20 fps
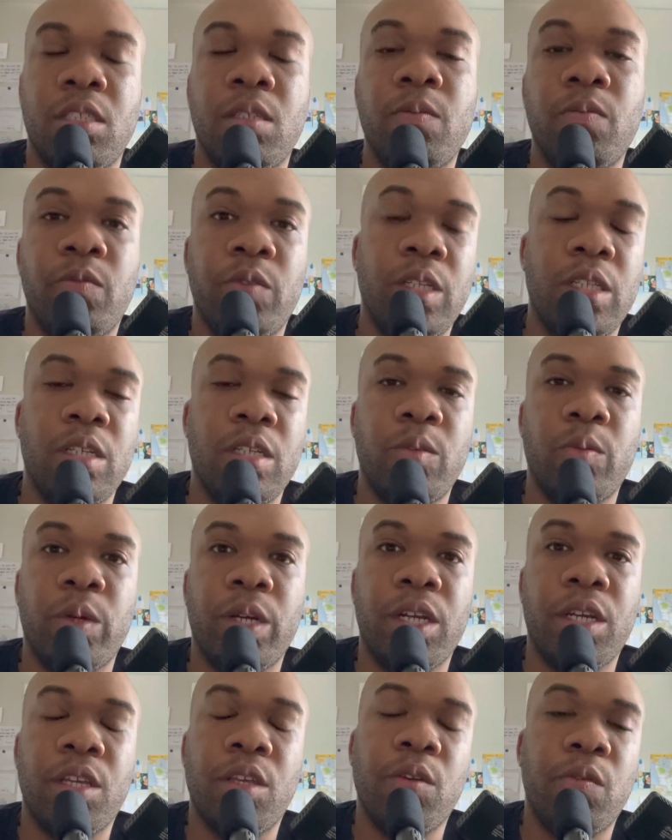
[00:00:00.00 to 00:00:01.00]
feeling
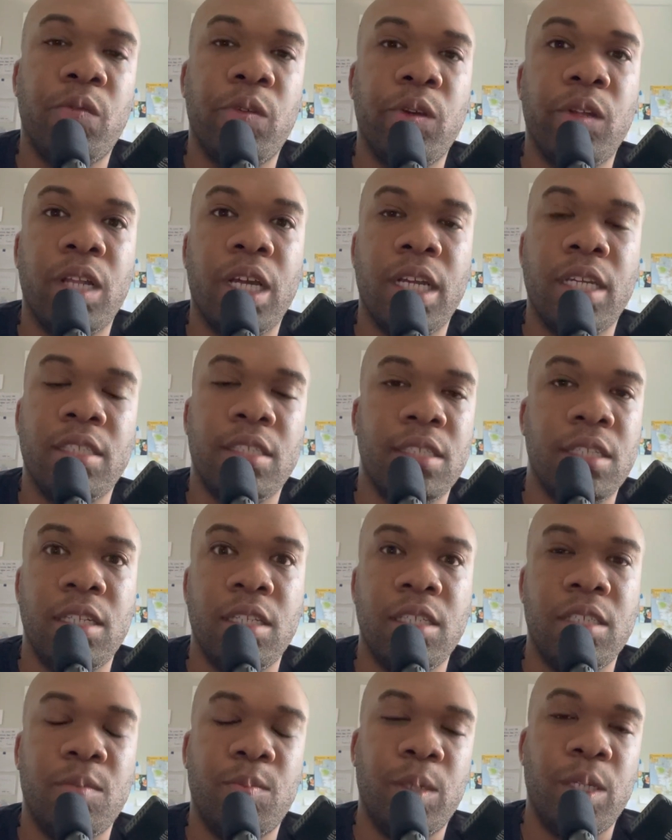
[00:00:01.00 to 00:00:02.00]
where you feel like sin
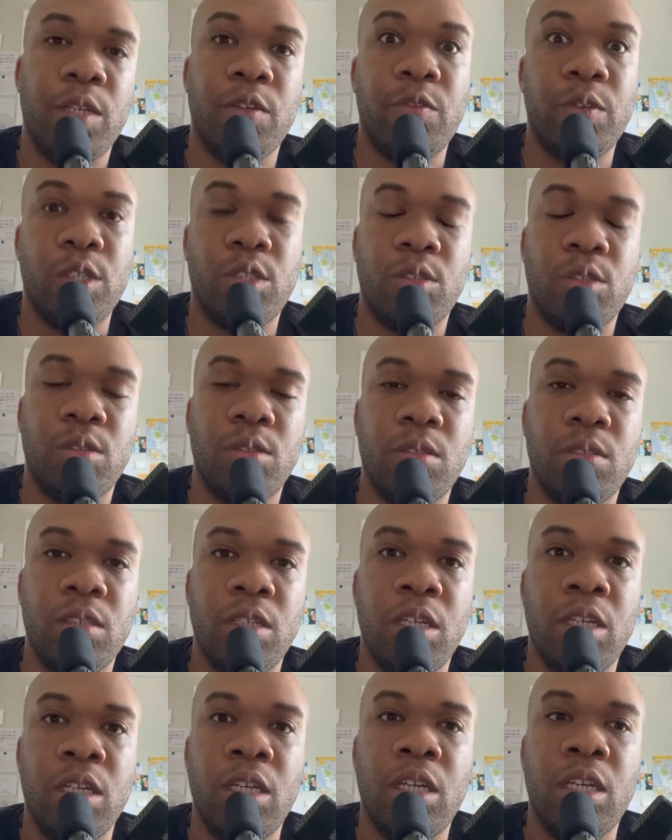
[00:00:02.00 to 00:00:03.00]
is beneficial.
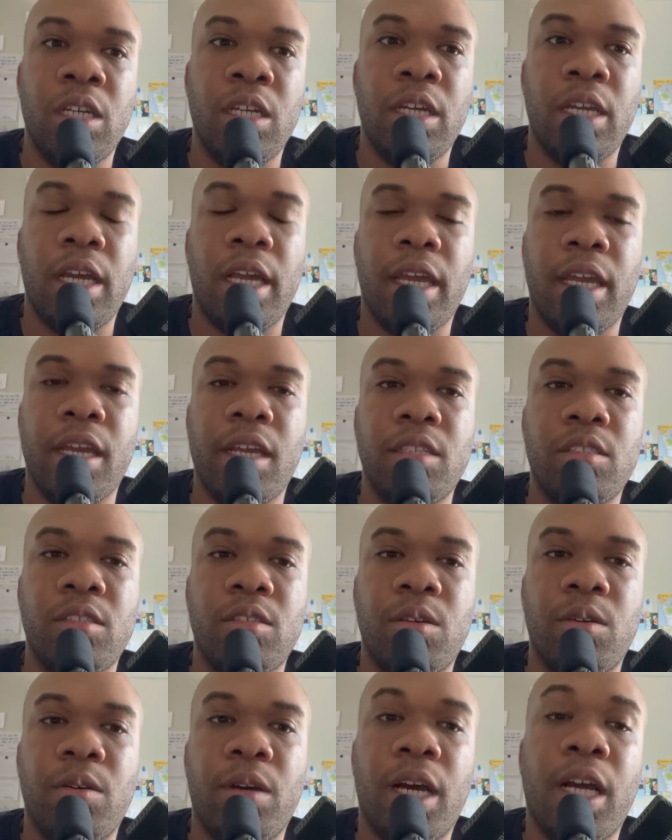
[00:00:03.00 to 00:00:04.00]
And
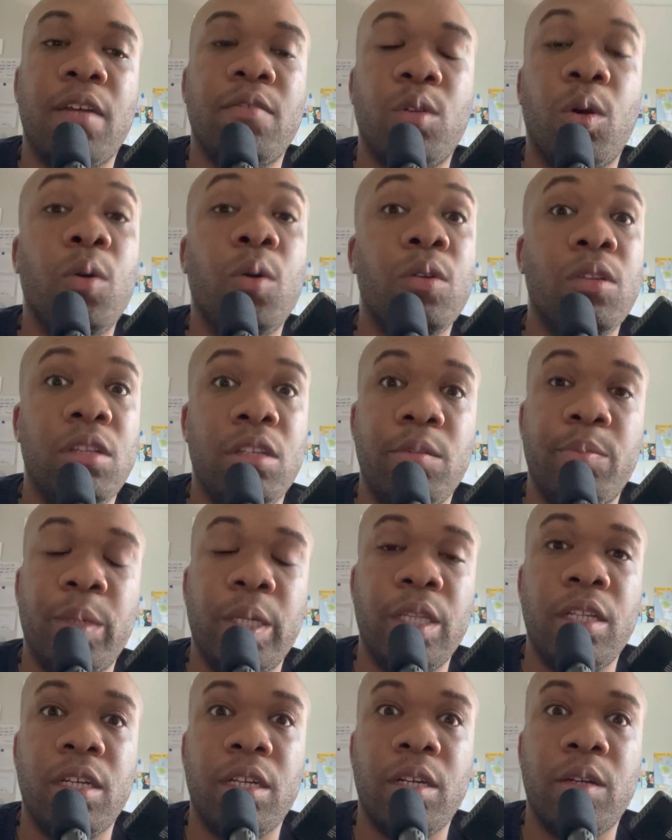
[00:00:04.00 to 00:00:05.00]
so I've totally
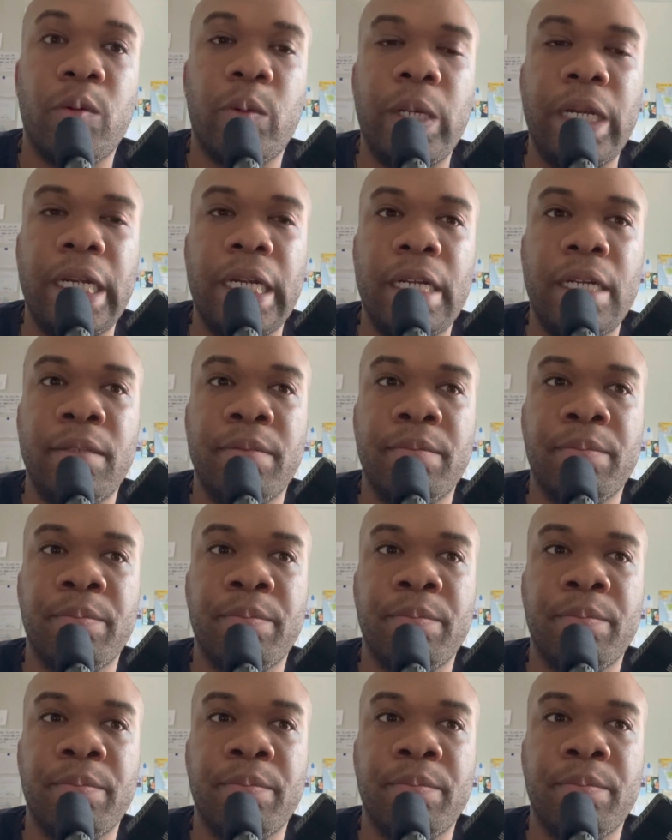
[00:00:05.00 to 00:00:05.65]
been there where,